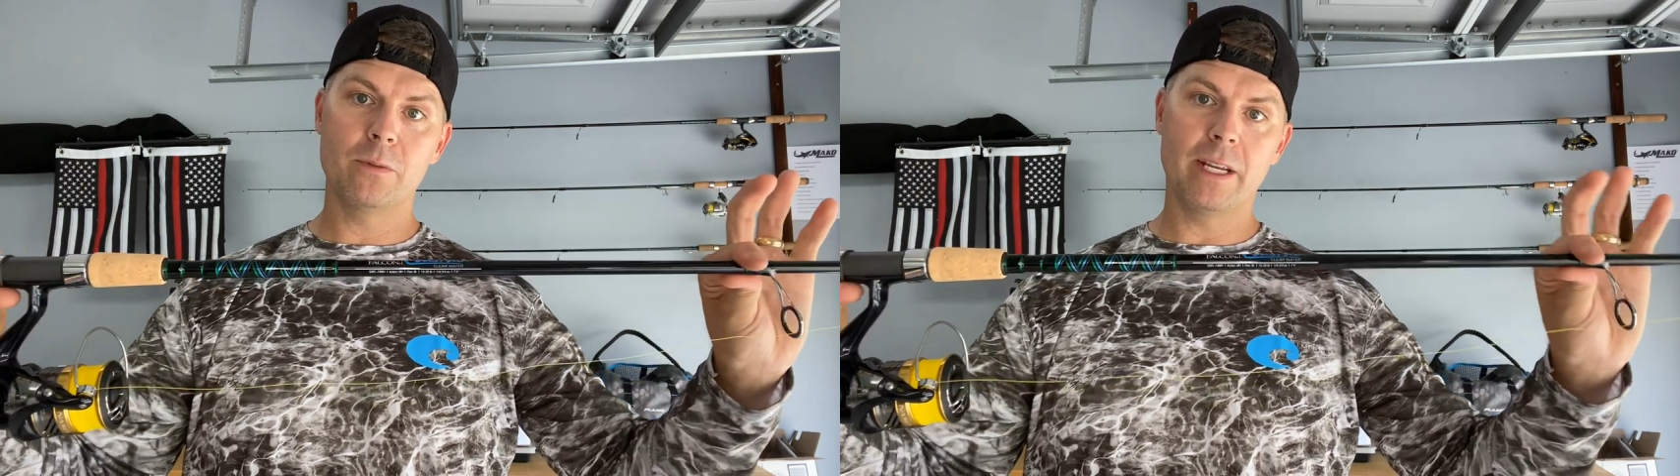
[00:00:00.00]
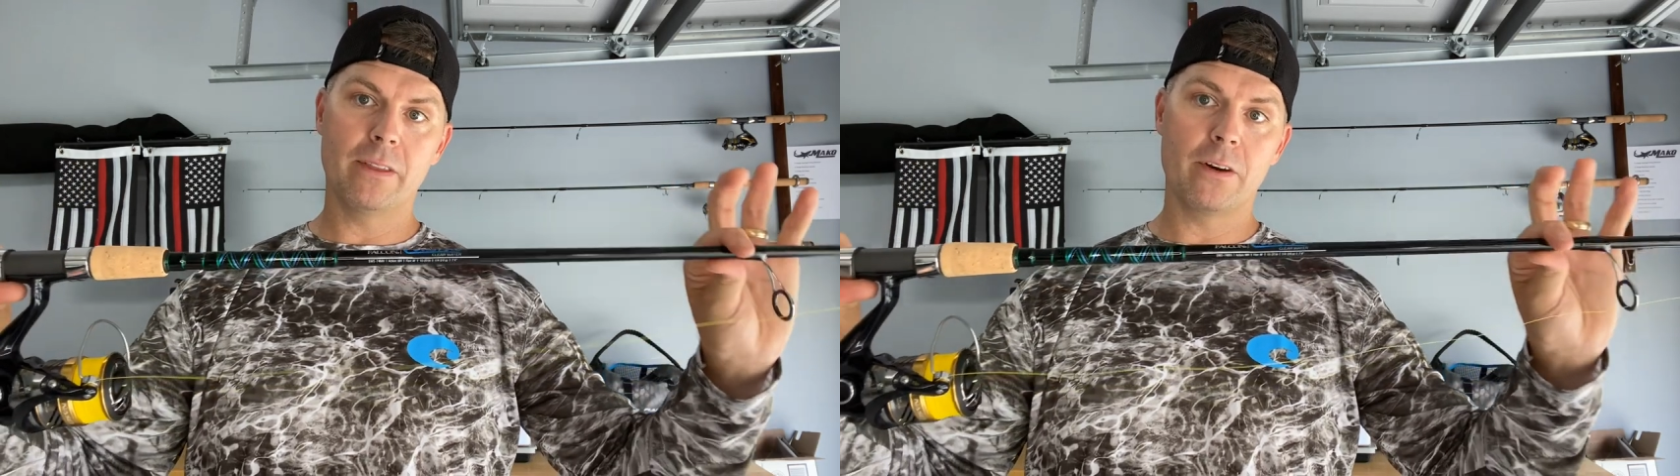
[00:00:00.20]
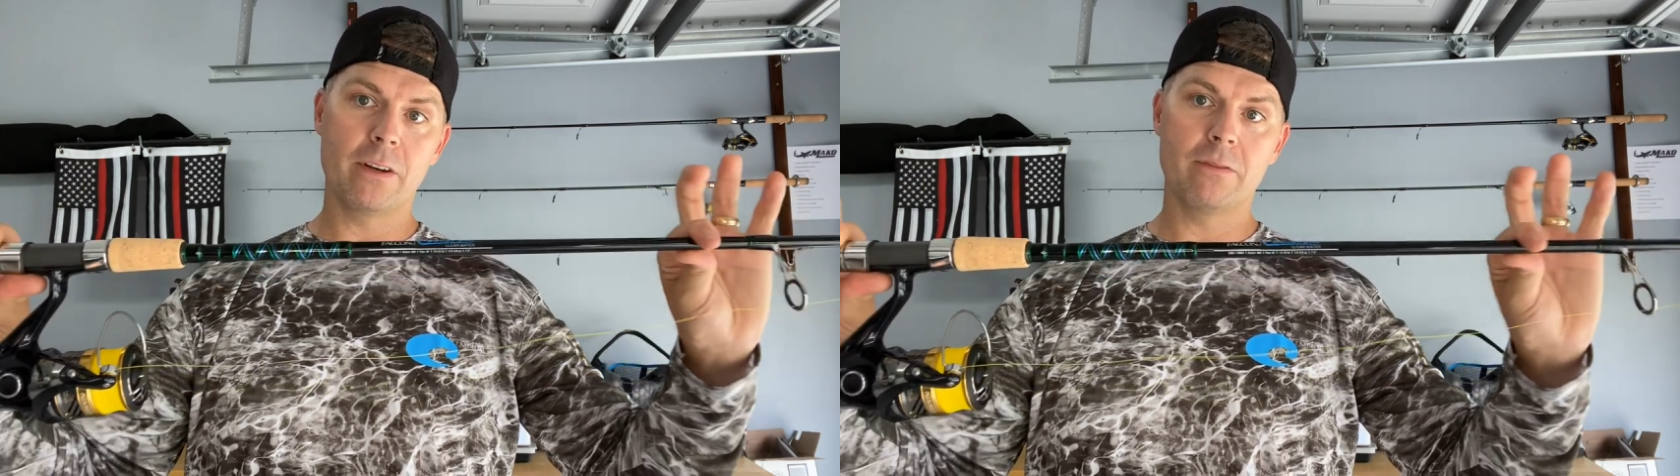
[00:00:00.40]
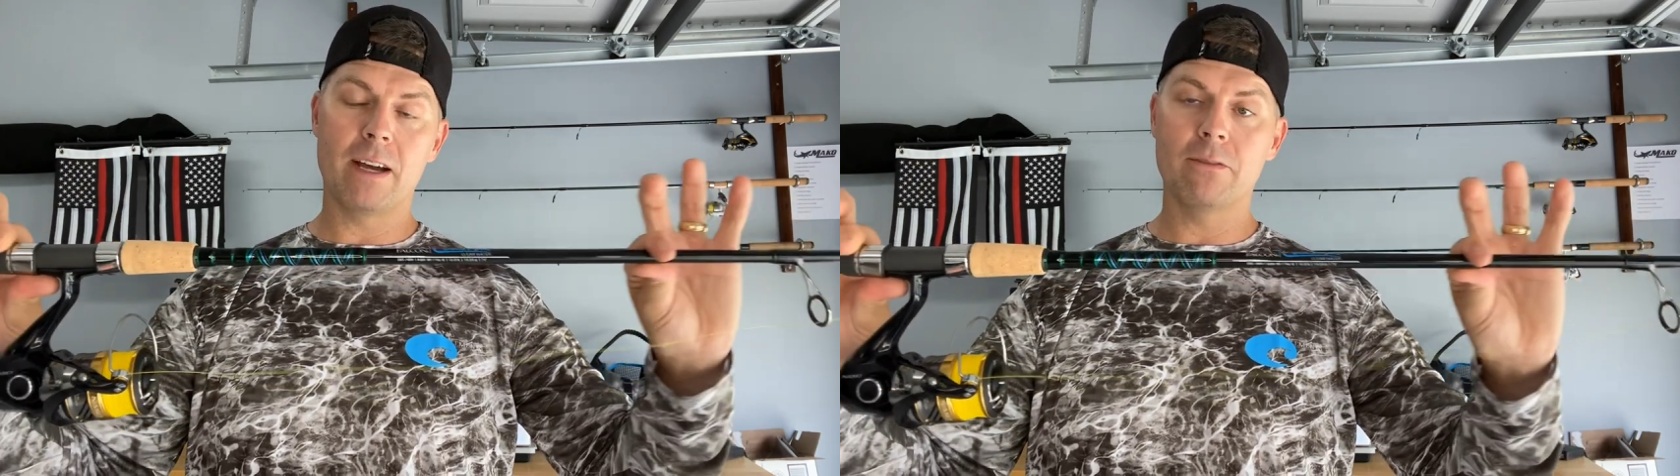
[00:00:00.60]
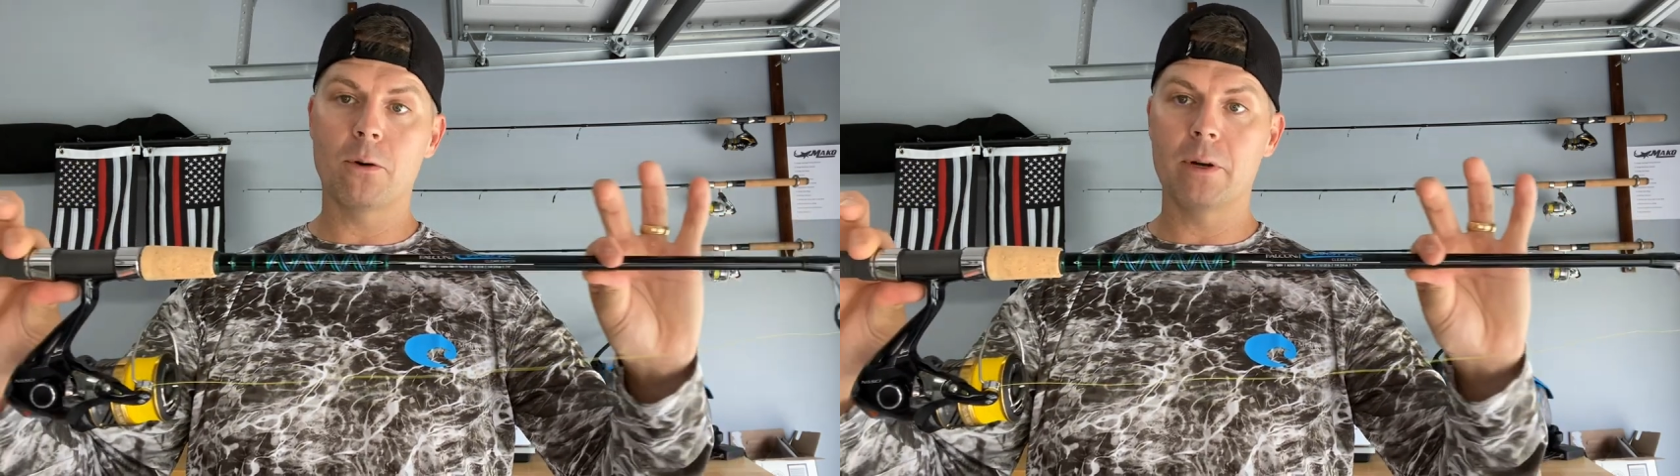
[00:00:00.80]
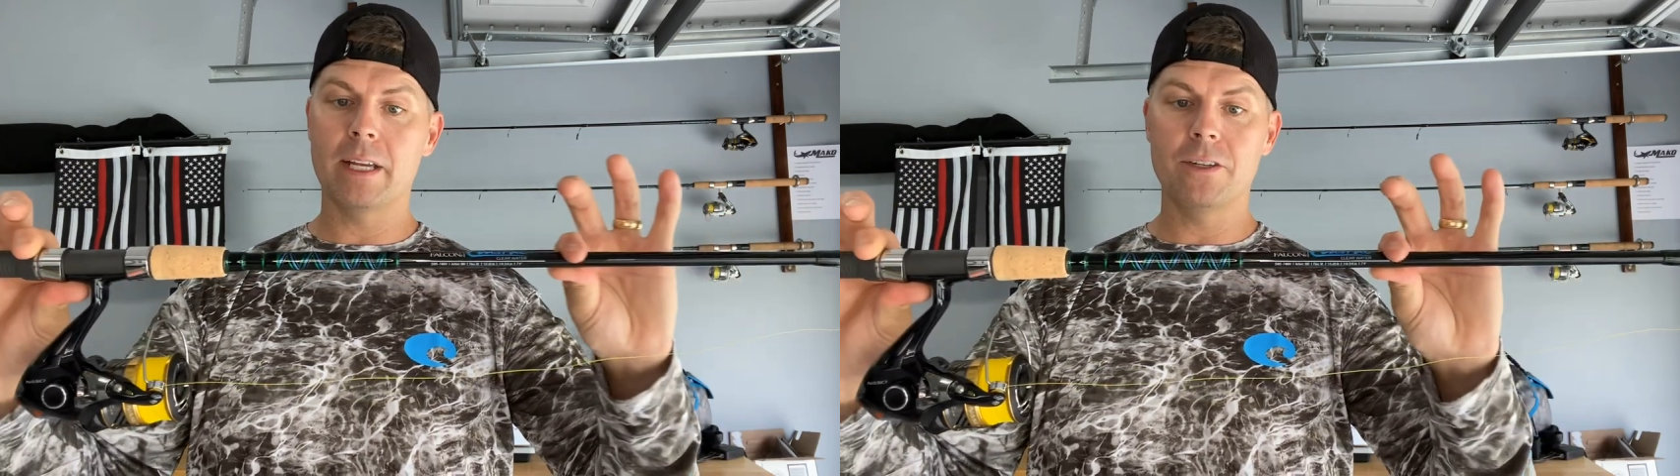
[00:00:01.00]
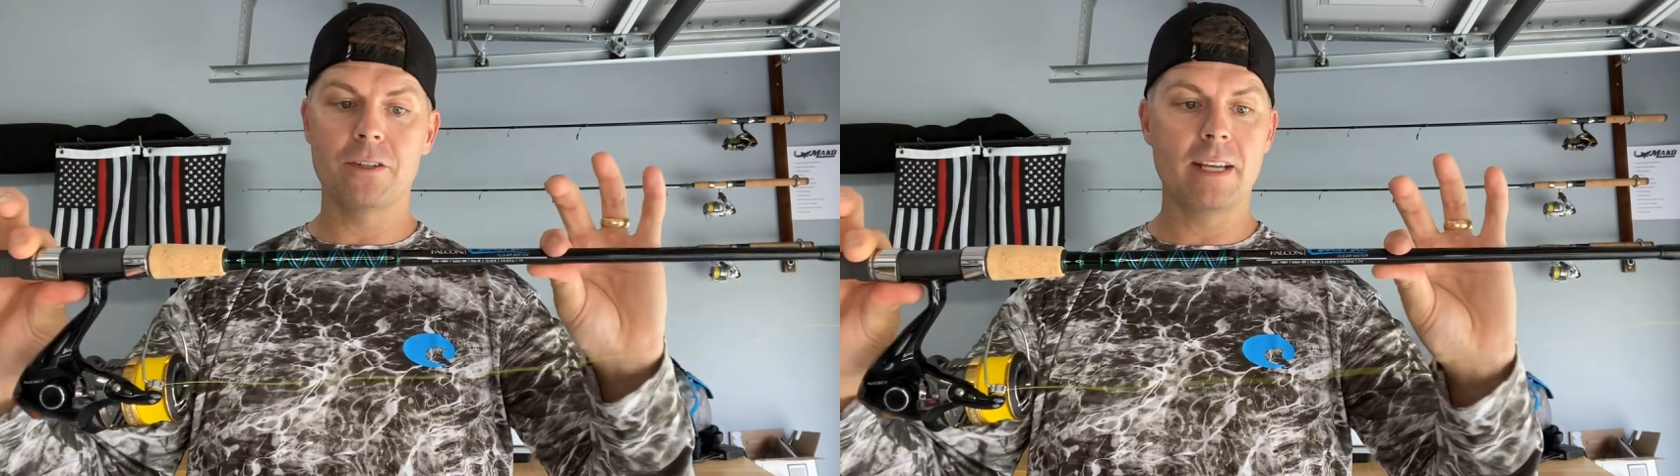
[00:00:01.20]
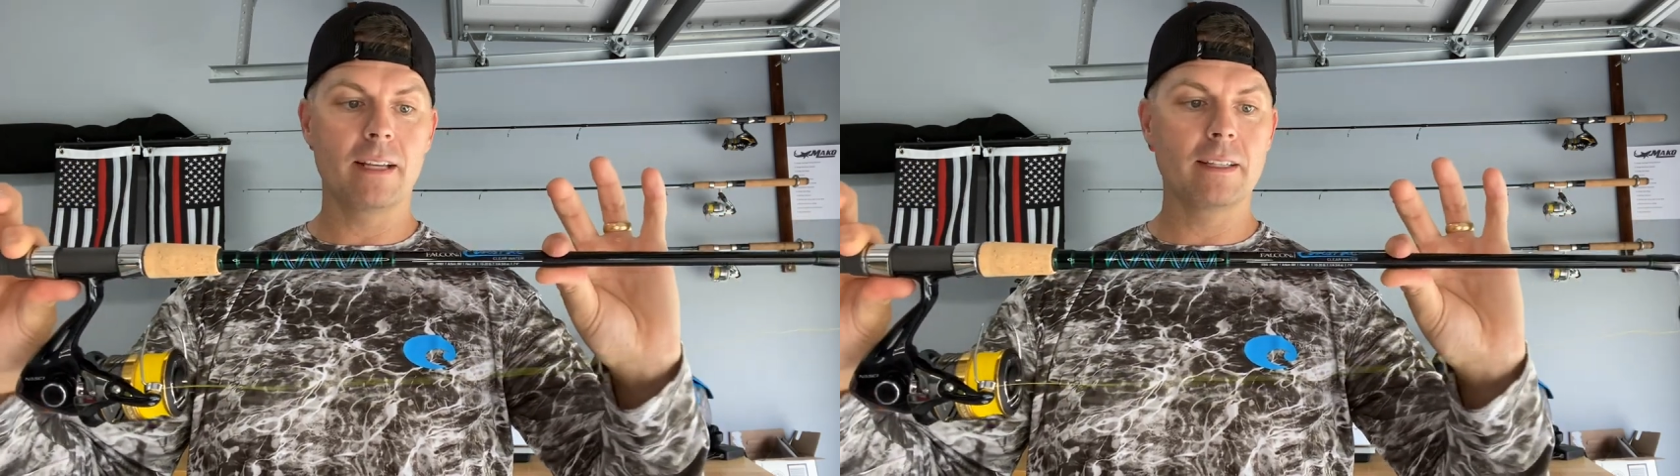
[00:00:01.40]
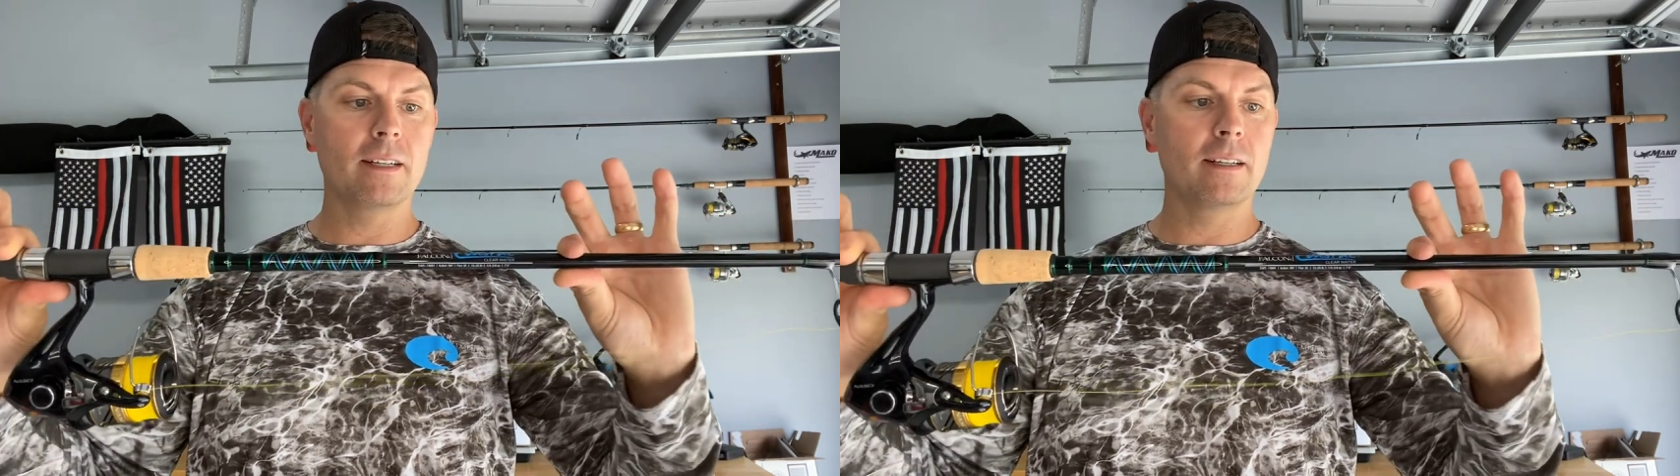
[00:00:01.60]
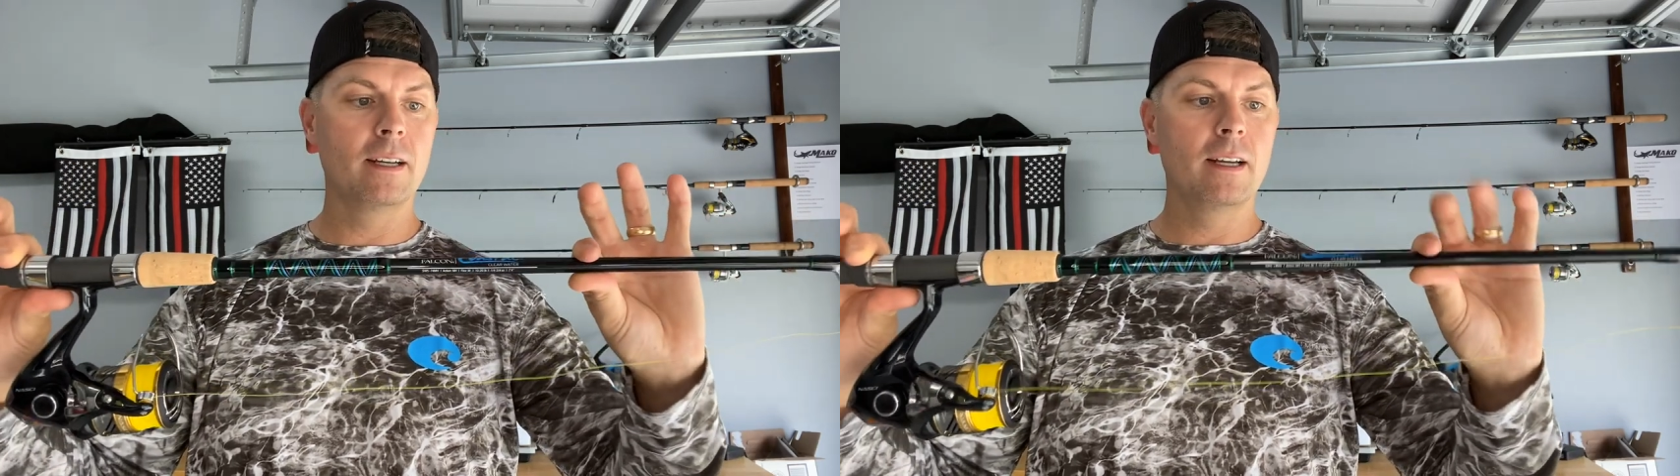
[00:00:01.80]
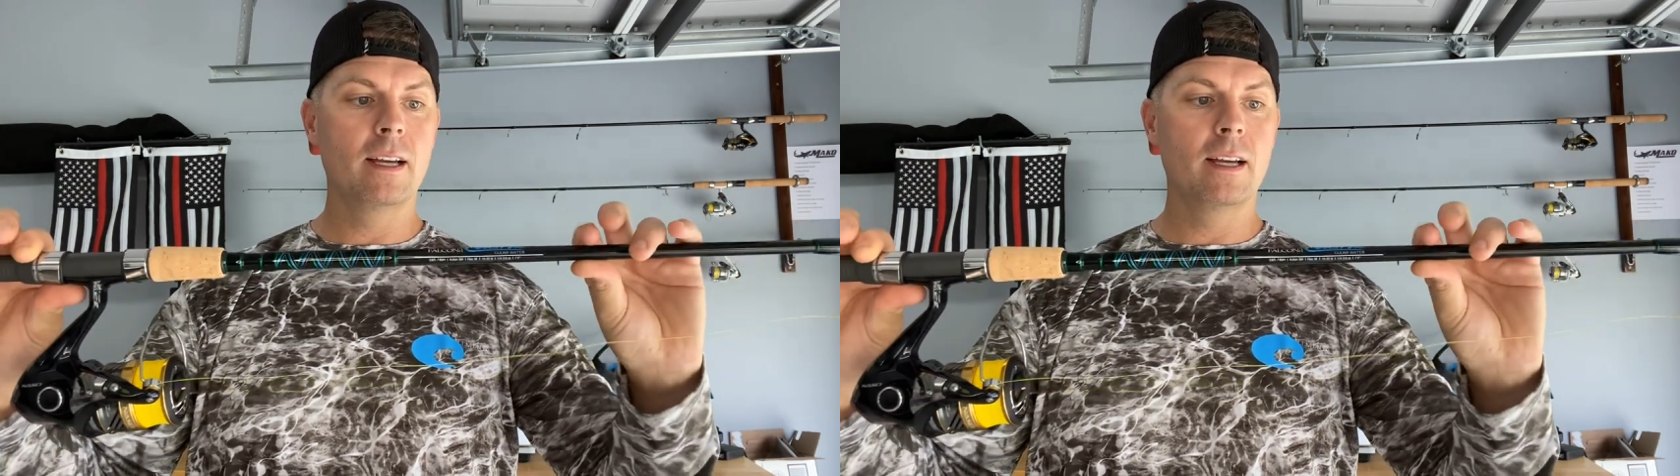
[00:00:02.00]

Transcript: your big 35, 40 inchers out there,